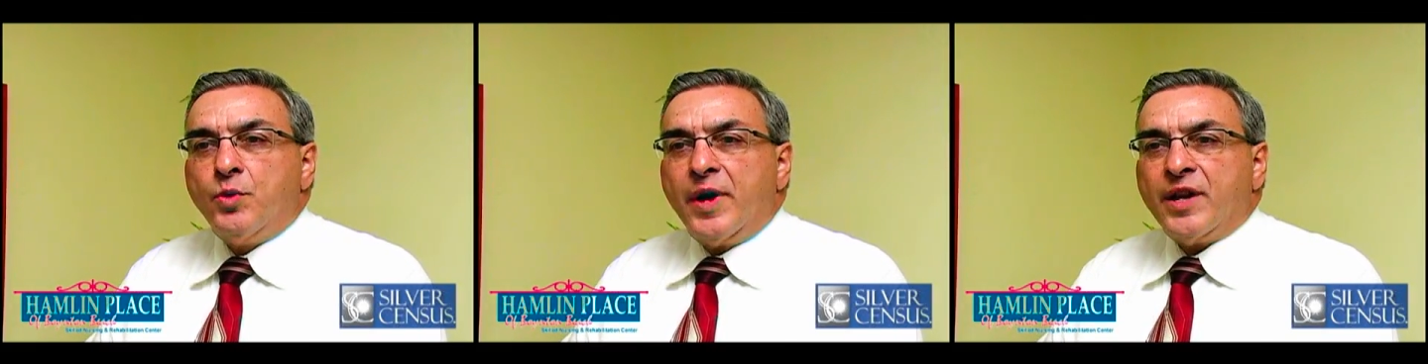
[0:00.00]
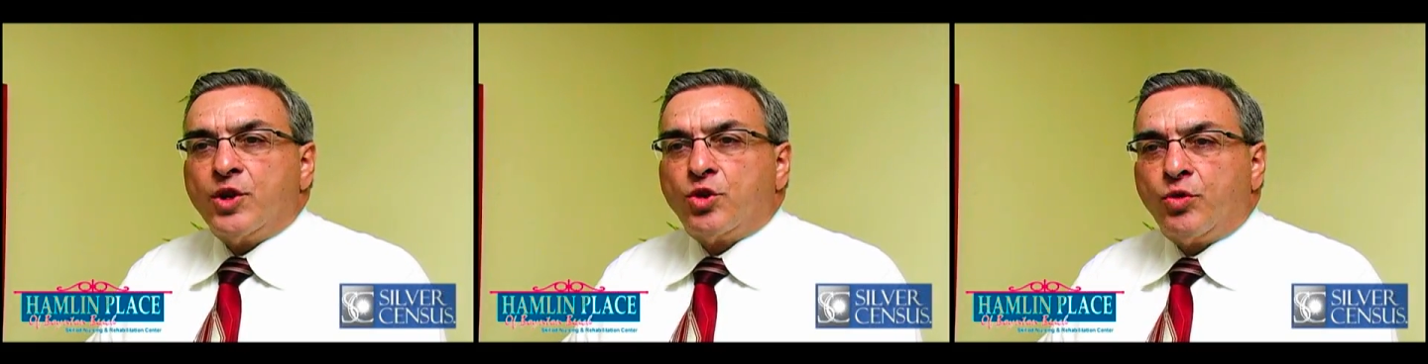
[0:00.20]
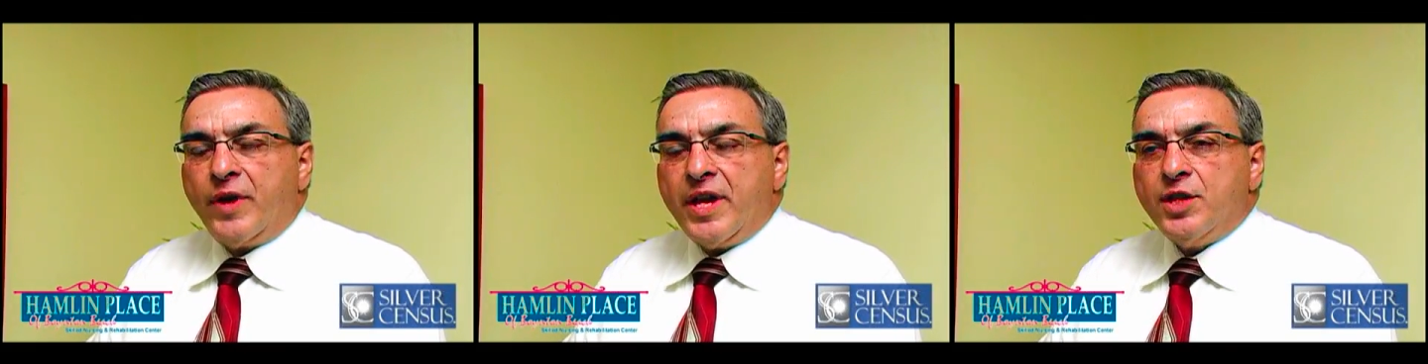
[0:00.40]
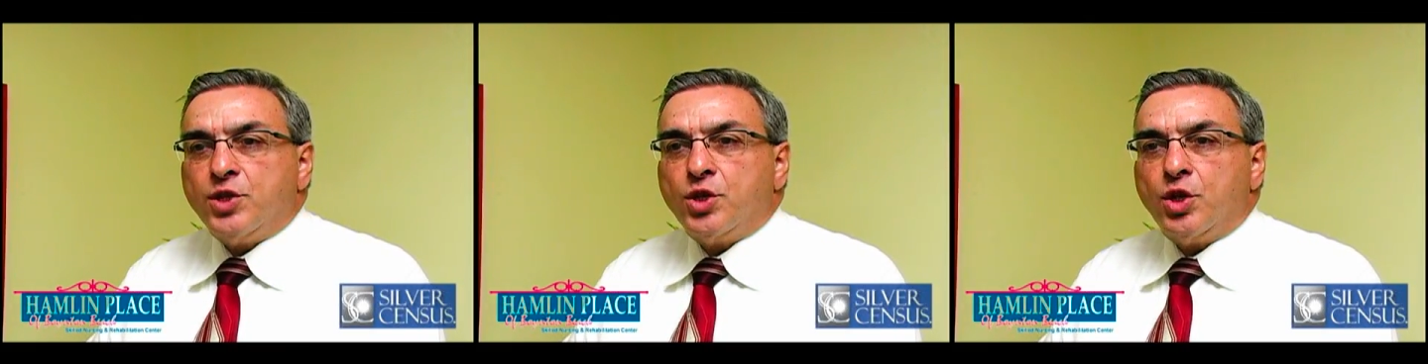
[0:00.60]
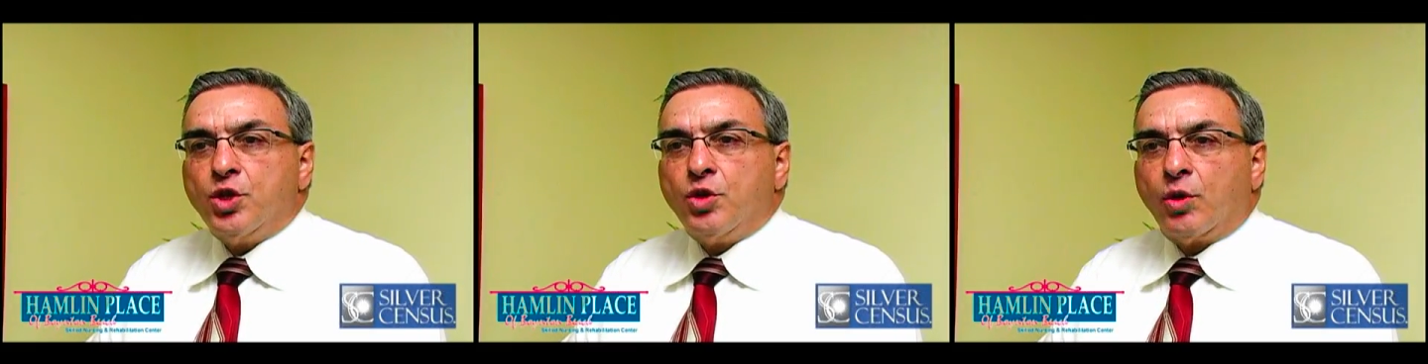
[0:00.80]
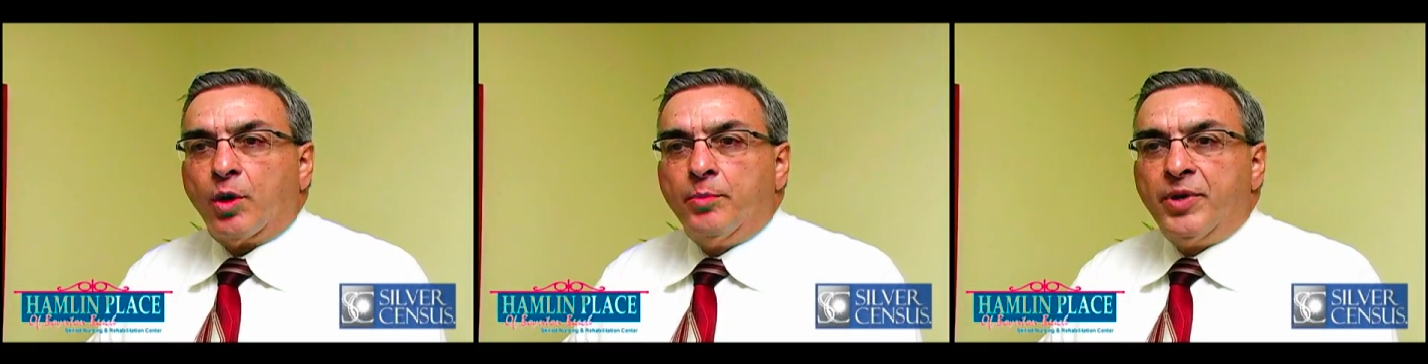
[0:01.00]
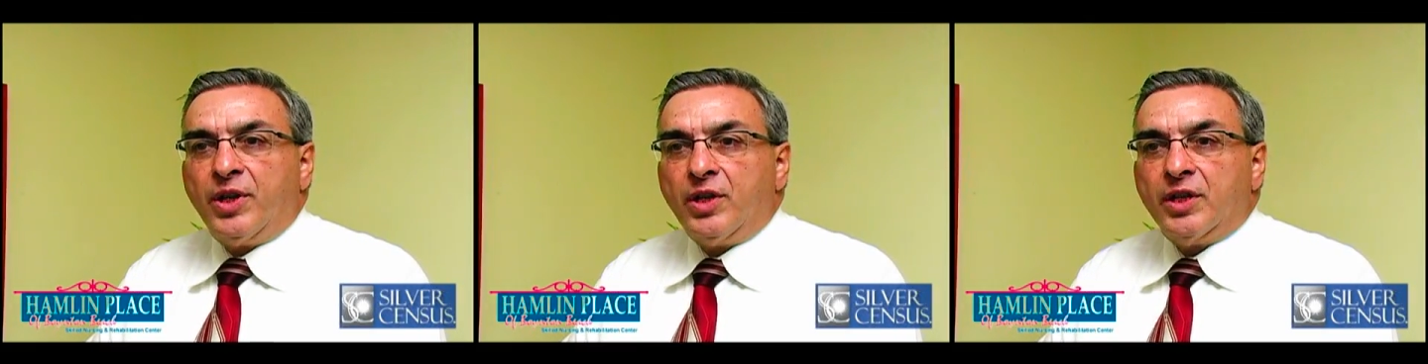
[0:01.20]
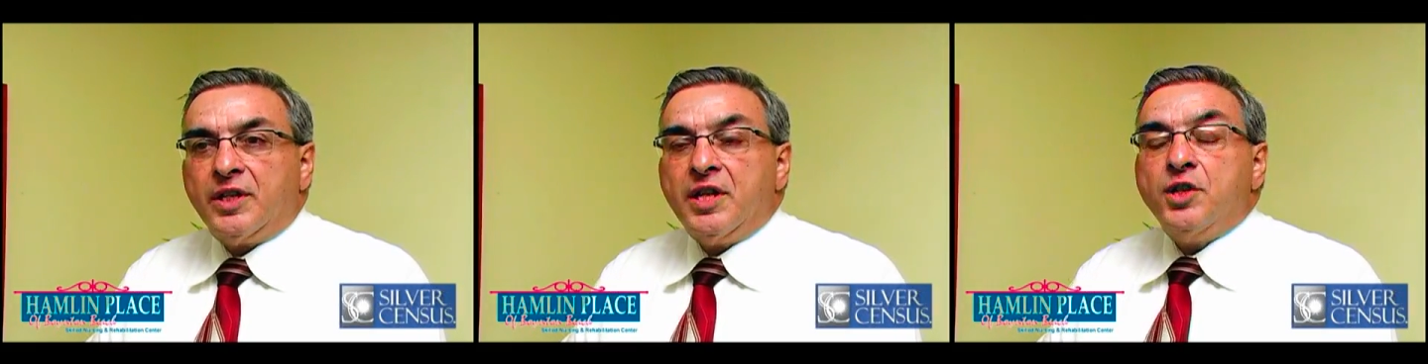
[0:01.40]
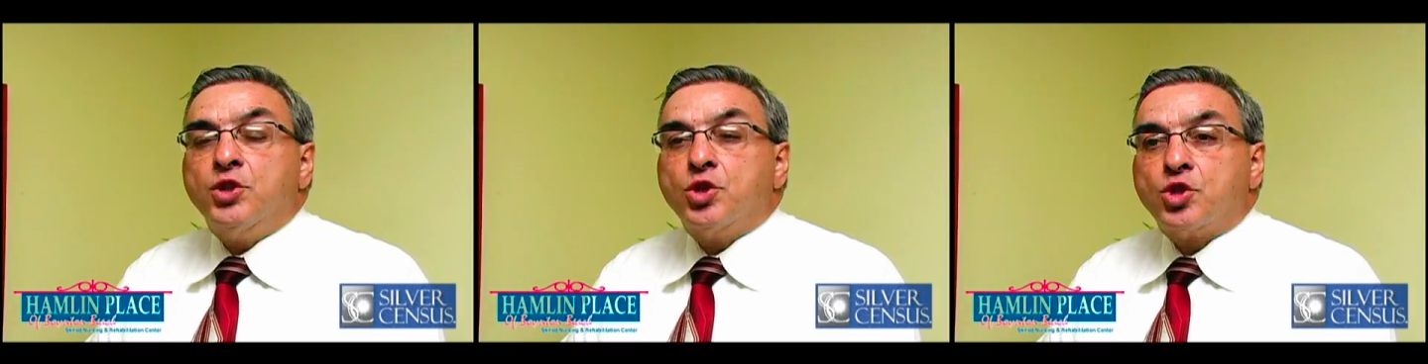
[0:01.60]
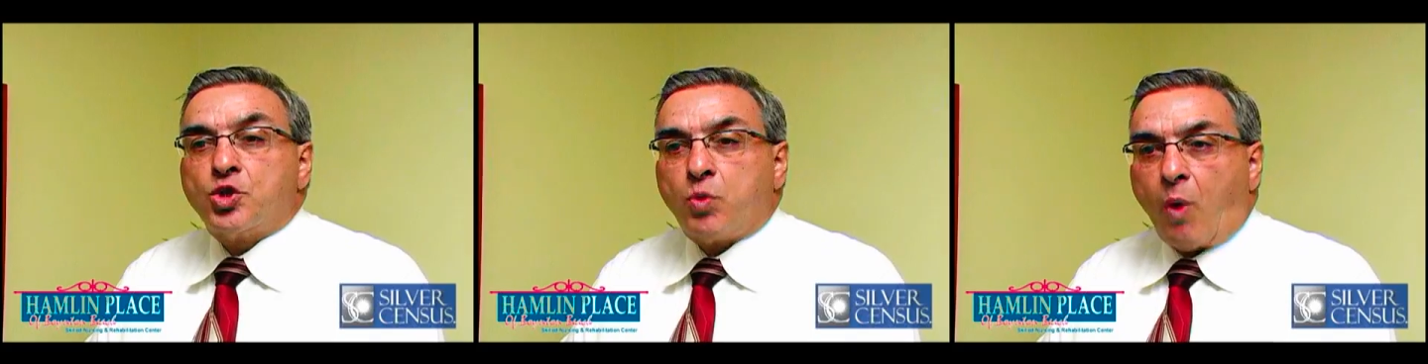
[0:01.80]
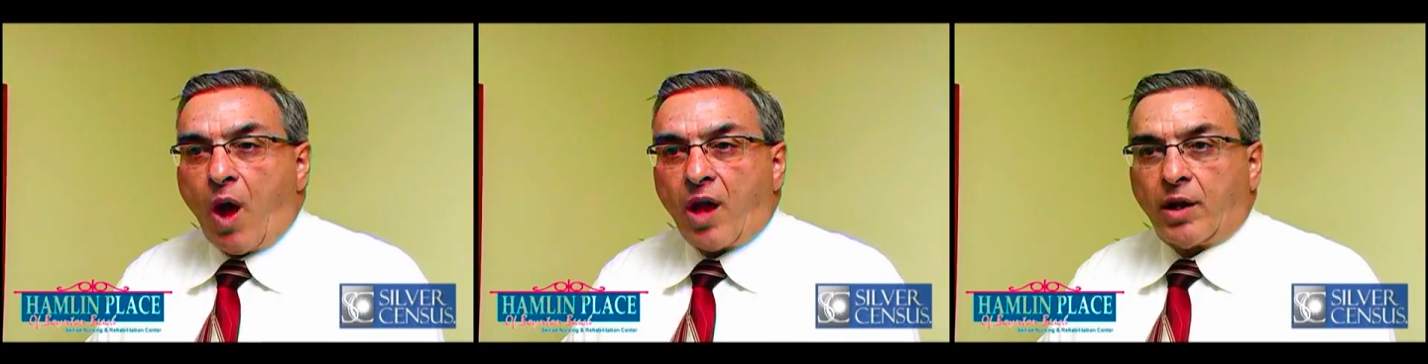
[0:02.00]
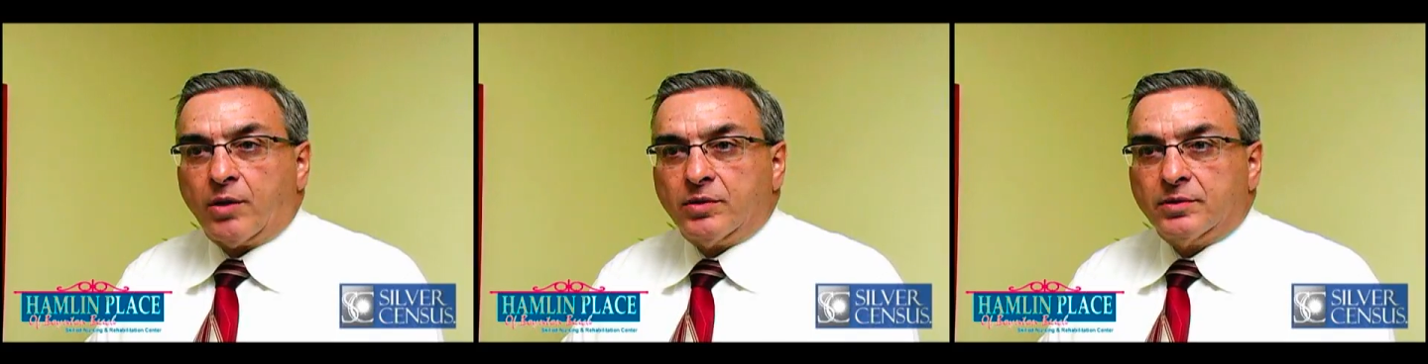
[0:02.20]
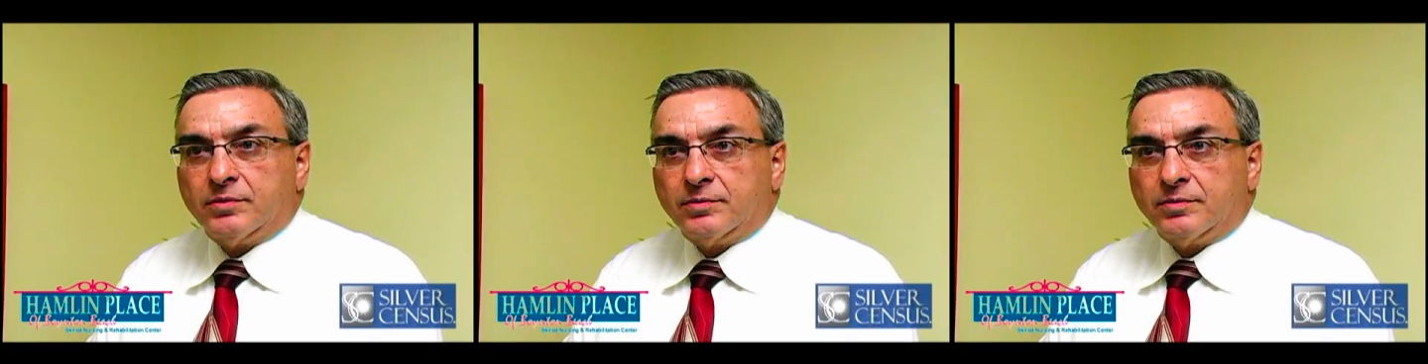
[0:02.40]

increase your ability to swallow.